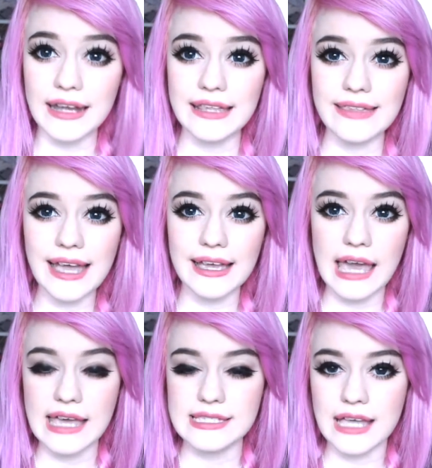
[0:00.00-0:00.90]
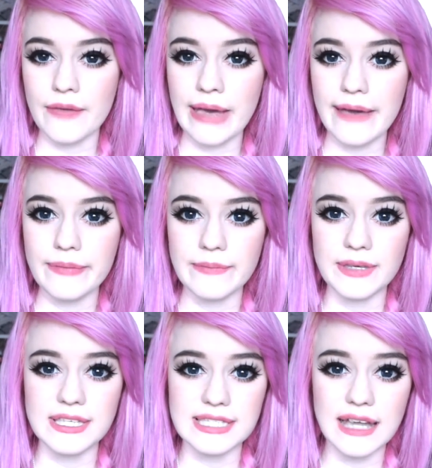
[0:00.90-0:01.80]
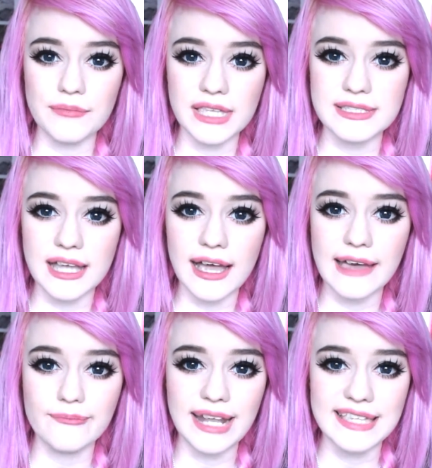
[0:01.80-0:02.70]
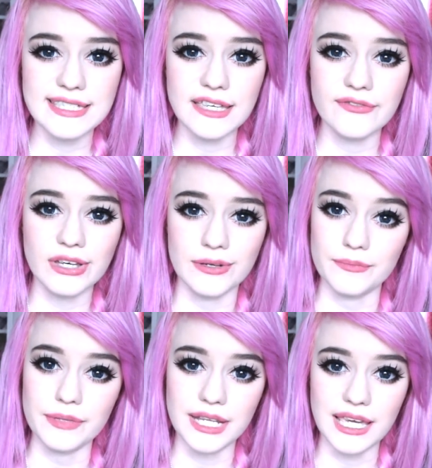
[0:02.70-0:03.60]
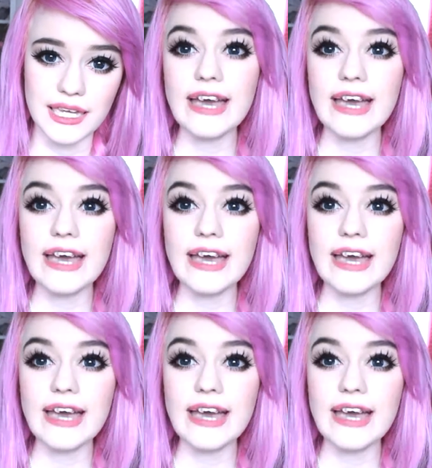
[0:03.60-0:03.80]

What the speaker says: And in that case, I'm happy, because that means that I have plenty of company.